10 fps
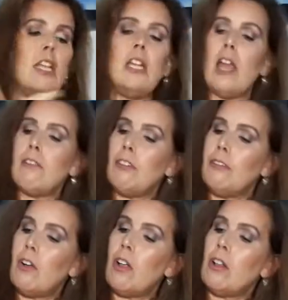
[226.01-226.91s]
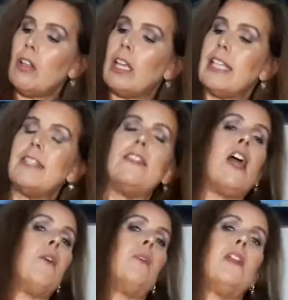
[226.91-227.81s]
Neverfull is
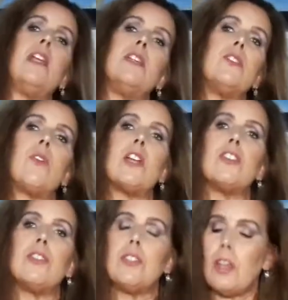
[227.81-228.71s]
not really a structured